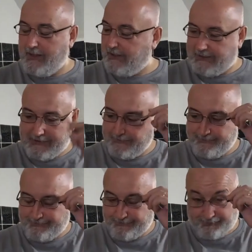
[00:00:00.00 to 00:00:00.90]
Oh,
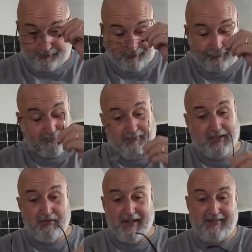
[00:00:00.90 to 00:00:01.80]

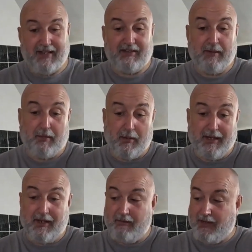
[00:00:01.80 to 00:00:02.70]
fantastic
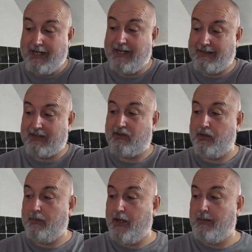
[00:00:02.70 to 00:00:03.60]
brewing. It really is. That's
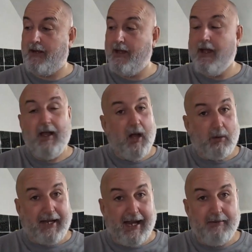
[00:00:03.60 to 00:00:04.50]
superb.
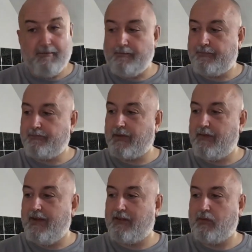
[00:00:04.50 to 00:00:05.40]
Okay,
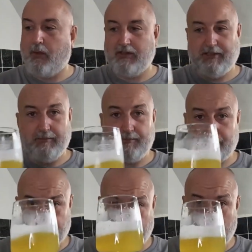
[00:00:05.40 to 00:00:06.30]
thanks for watching.
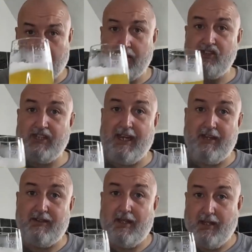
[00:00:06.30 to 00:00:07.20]

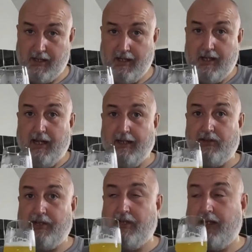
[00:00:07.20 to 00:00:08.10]
Cheers, and
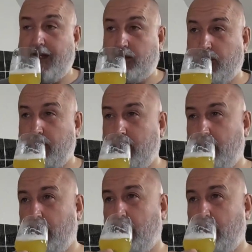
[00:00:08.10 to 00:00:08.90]
I'll see you on the next one.